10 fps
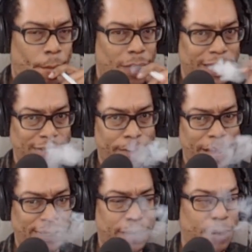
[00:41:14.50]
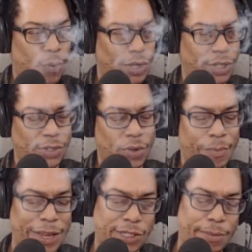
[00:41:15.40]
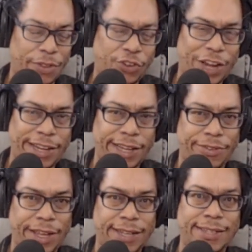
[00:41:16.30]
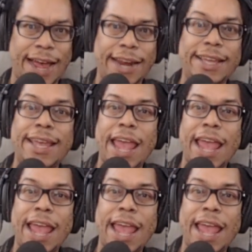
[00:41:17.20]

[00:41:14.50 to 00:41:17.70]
is amazing, but what's also amazing about the Chainlink thing is that